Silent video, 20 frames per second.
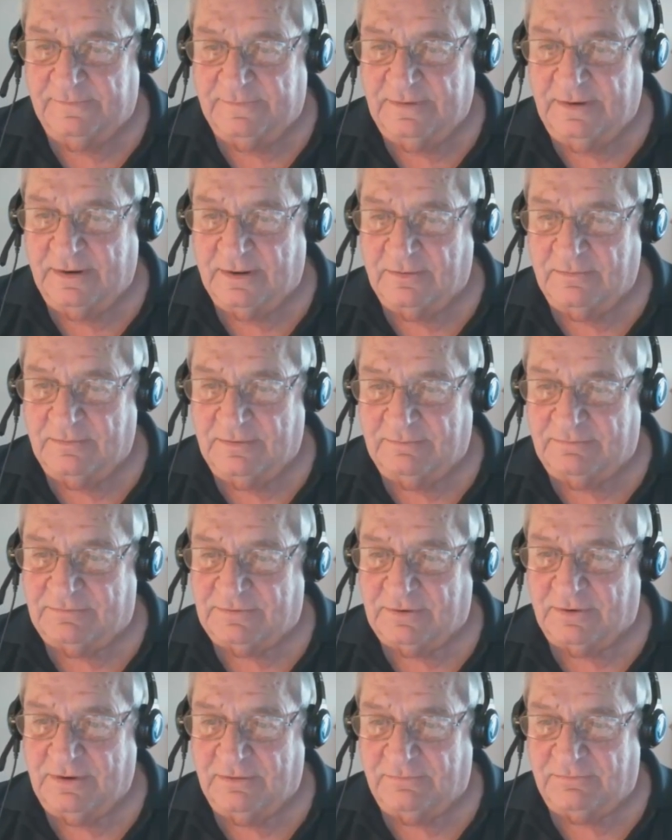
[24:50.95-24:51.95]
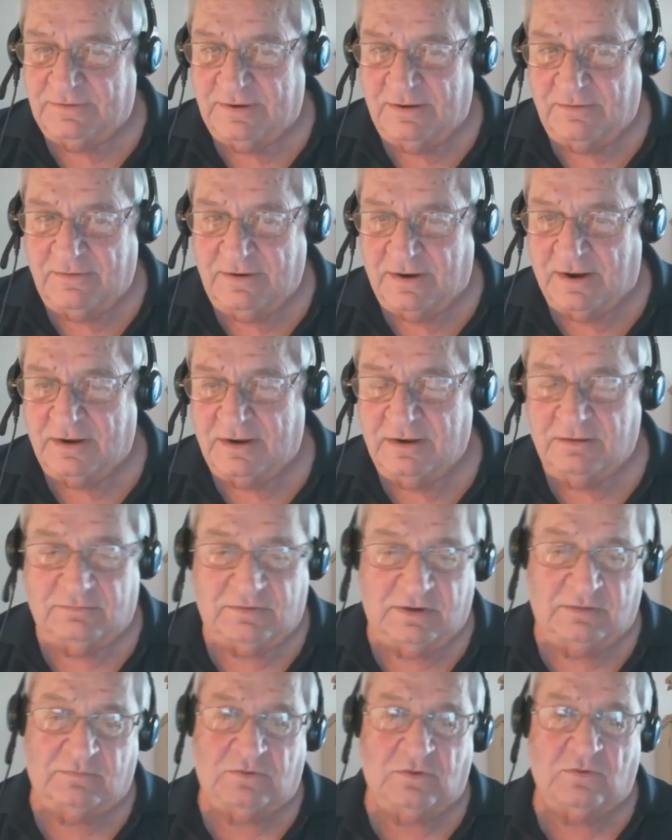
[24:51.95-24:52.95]
So here you are,
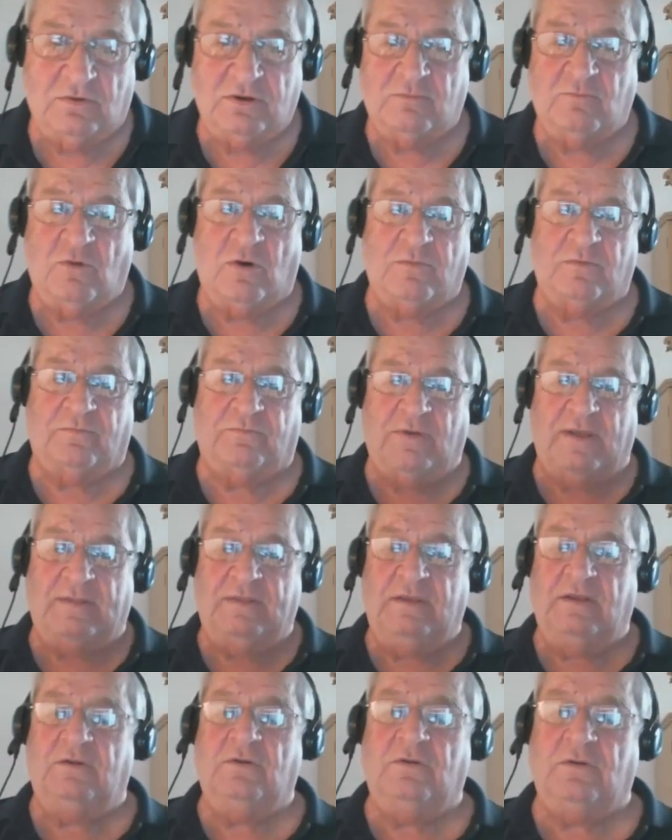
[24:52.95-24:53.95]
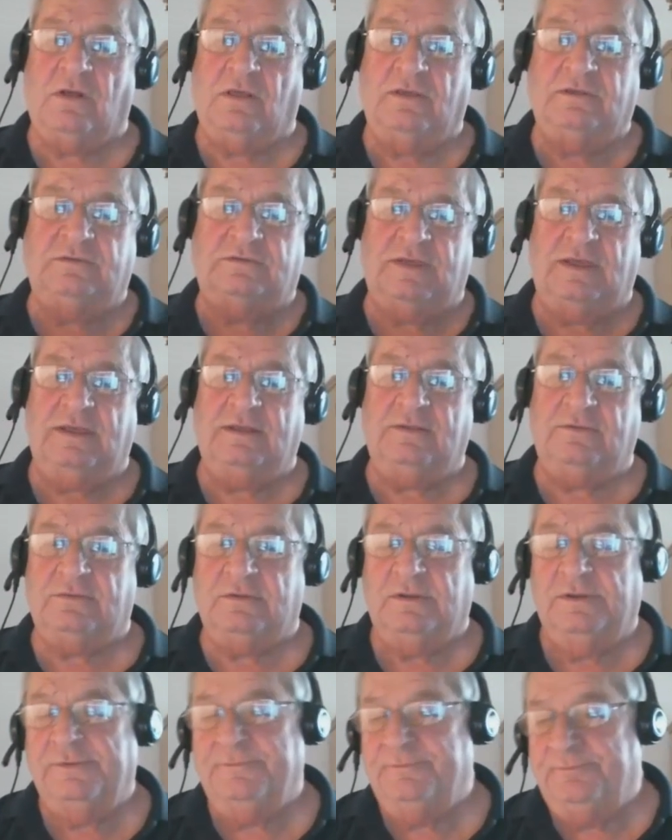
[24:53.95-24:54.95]
you're doing your mobile friendly, you're doing all these things.